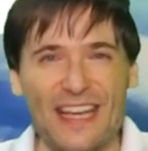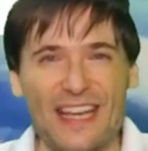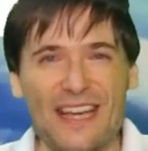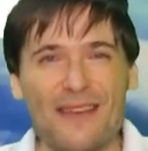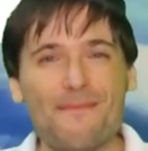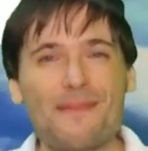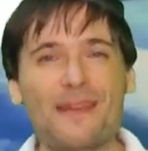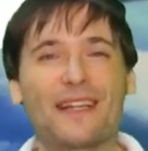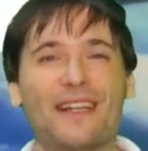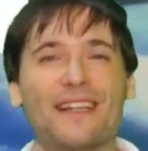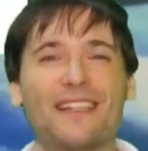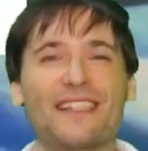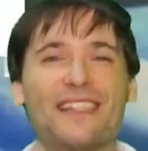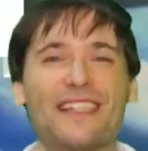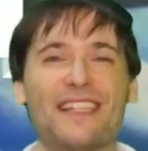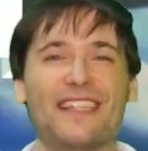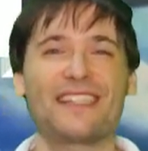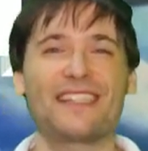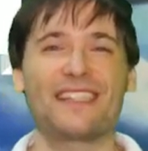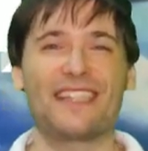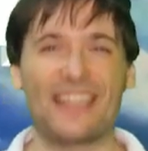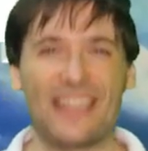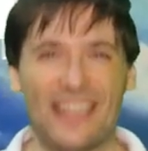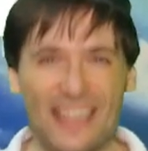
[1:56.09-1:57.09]
because this
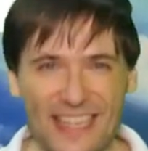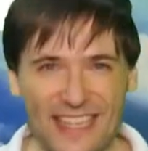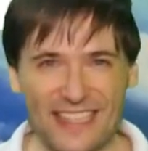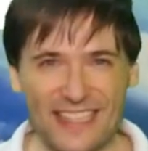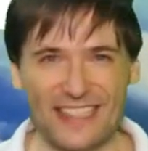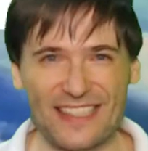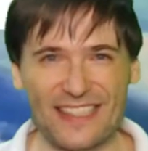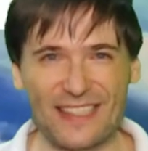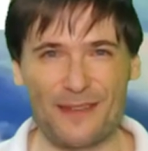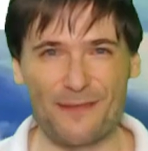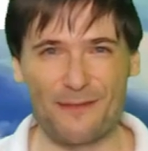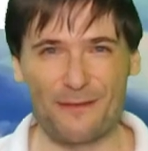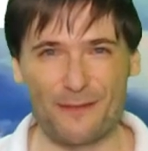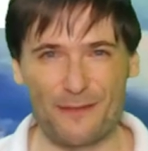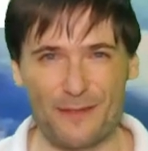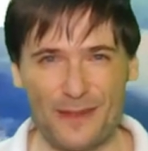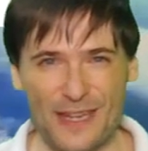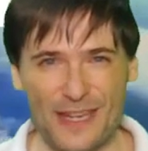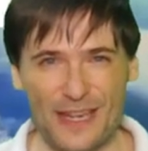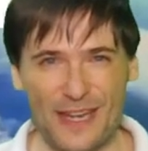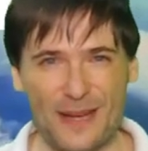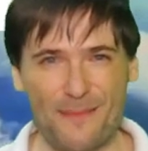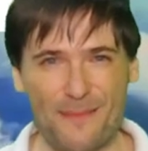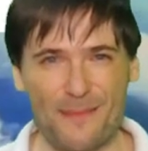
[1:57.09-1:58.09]
is the
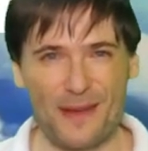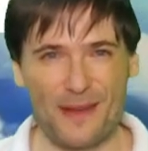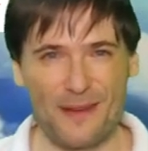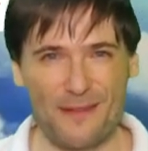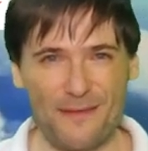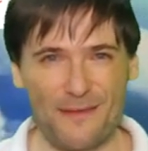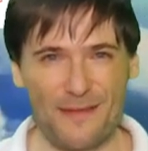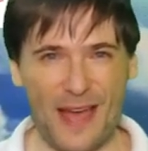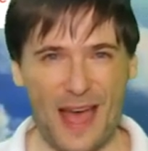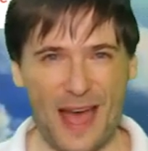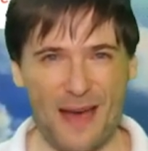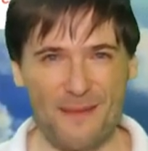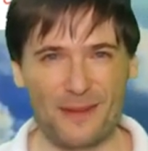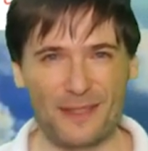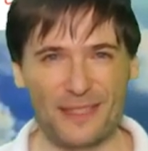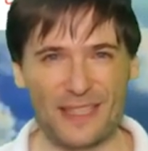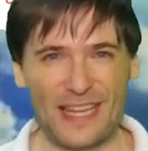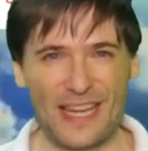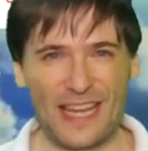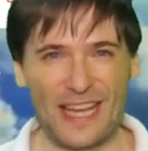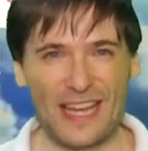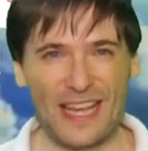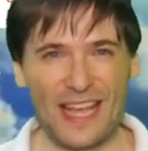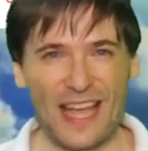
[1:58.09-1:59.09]
Freedom
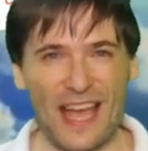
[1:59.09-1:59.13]
Family.